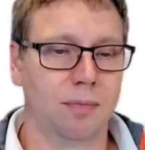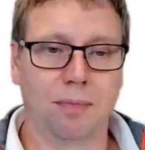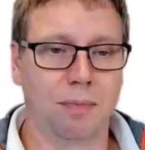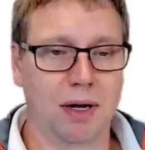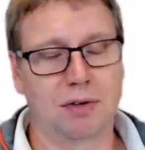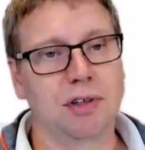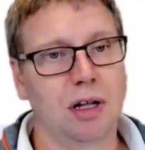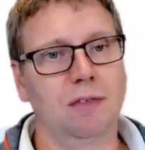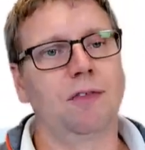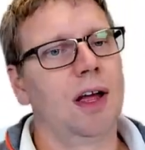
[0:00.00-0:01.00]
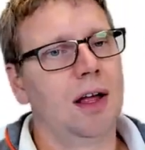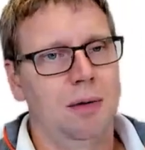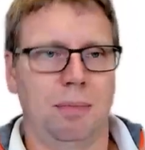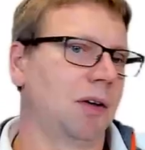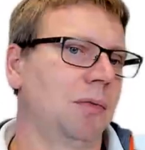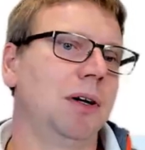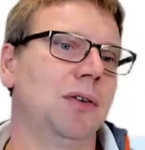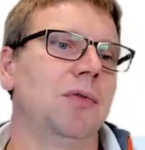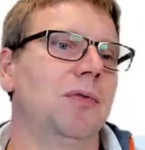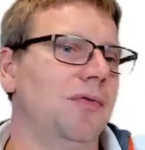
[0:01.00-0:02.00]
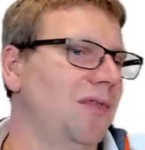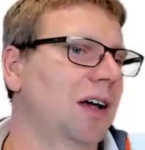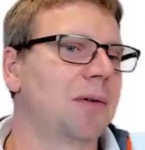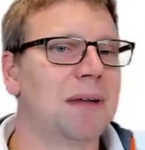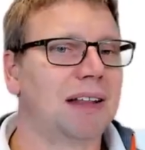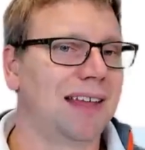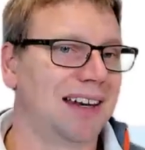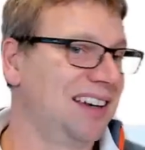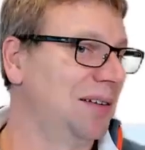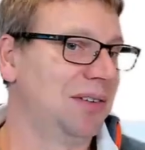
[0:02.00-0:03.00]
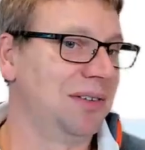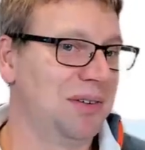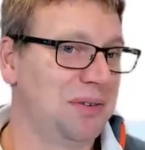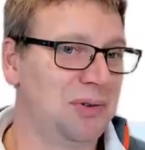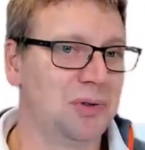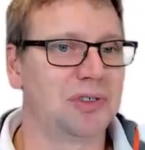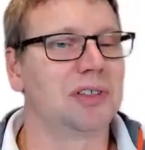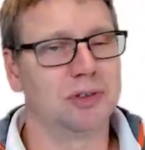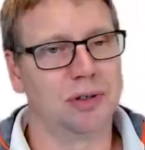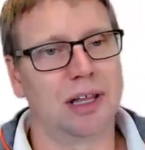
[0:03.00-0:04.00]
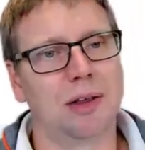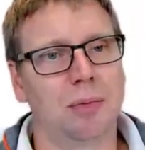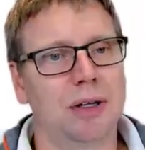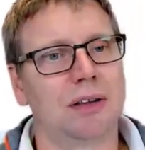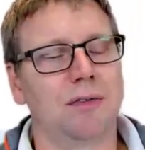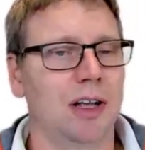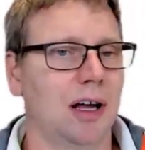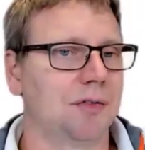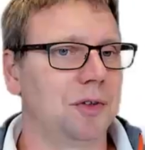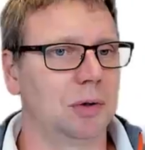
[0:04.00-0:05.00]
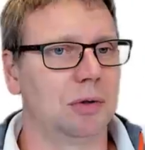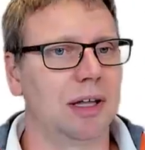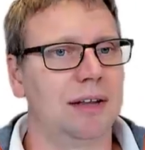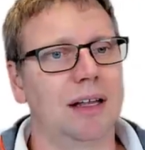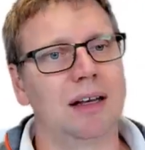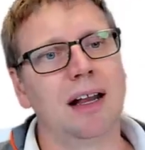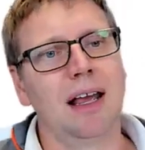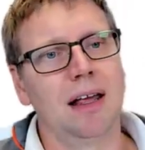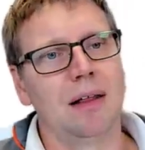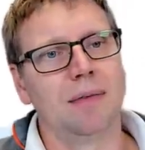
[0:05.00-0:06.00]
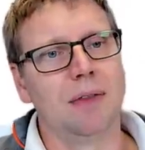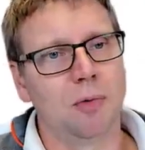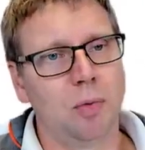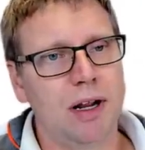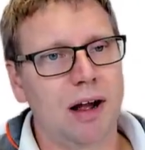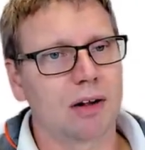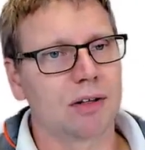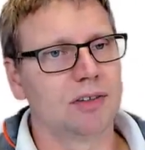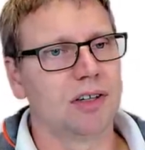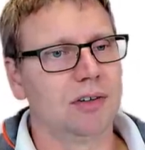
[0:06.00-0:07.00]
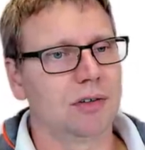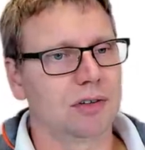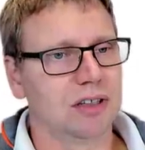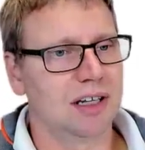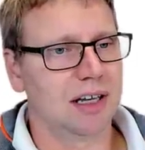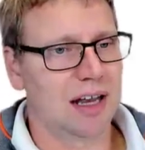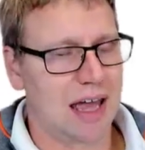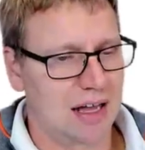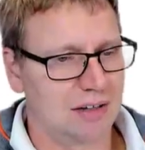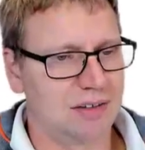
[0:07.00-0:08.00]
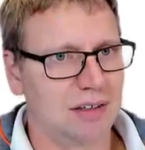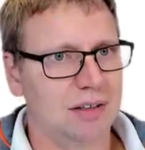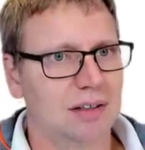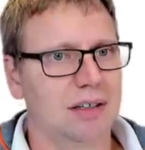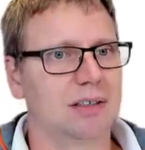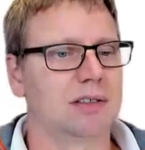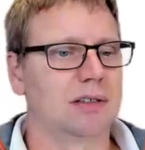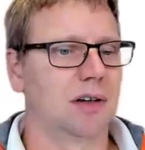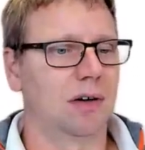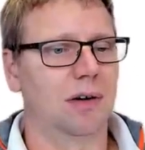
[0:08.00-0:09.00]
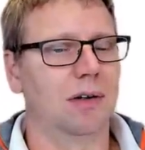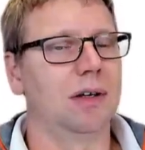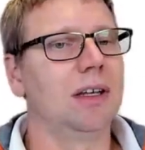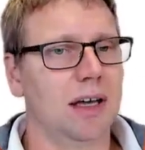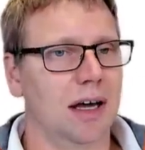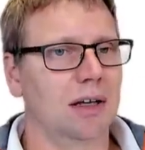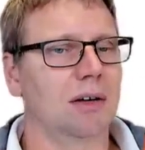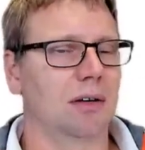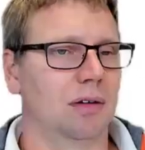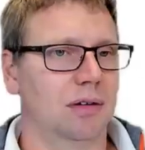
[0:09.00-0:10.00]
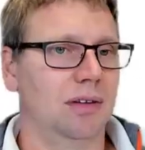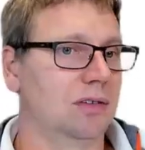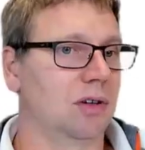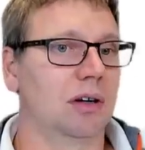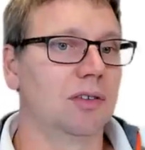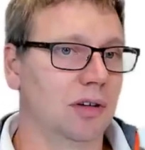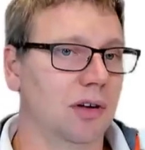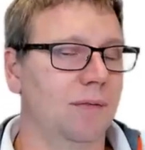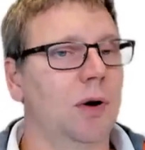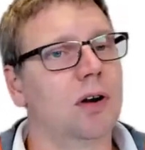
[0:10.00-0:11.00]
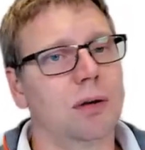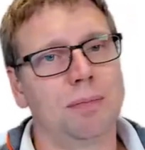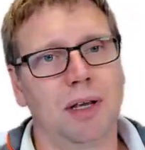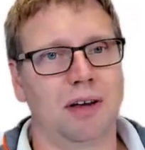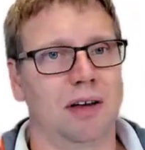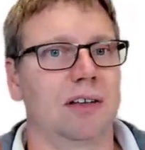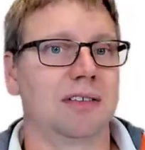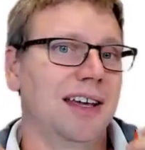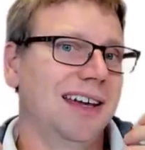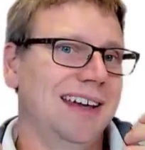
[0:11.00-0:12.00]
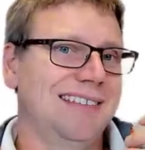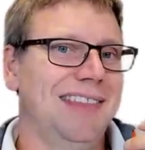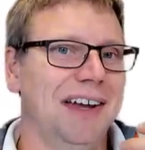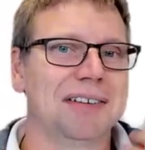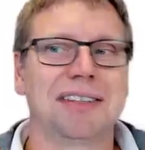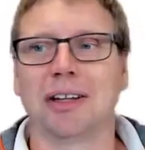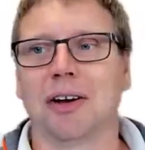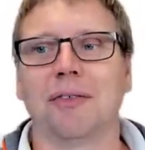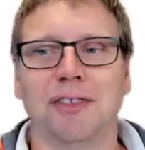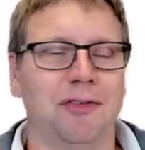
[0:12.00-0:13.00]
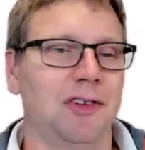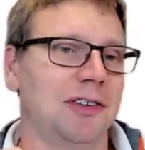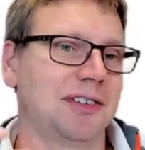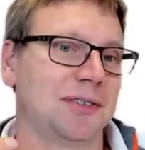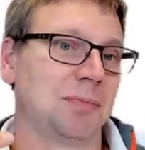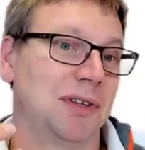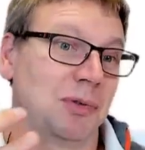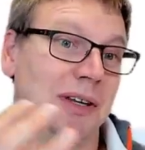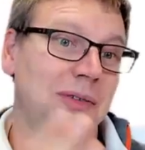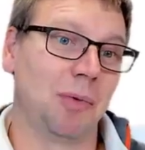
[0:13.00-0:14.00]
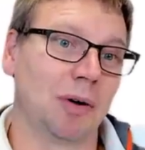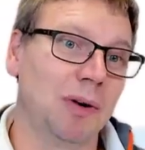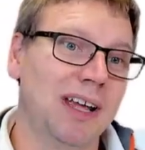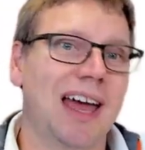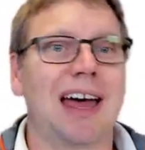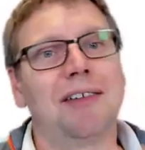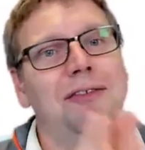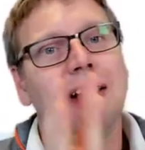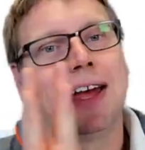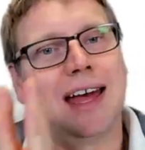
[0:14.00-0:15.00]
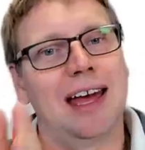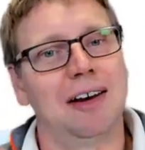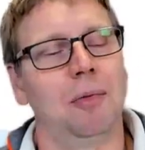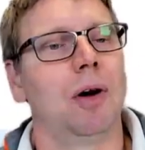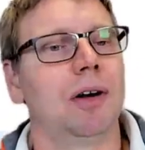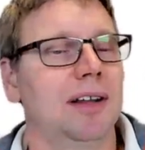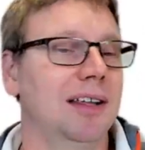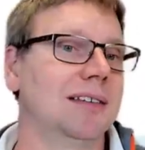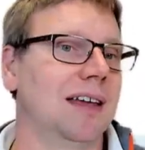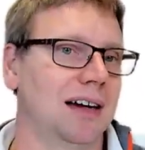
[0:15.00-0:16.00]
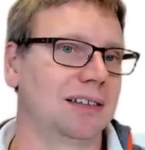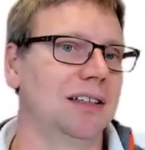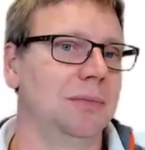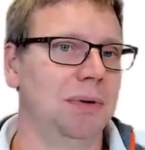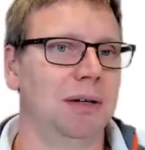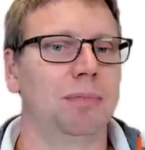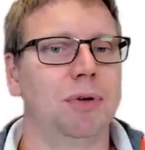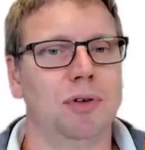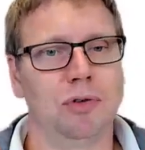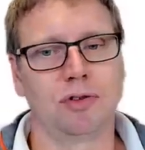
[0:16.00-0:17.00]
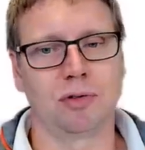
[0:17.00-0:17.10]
by yourself, but we do recommend that you use it together with the figaf tool. And then we are continuously enhancing this EDI or this content converter, because there's a lot of differences between what we have and what is actually being produced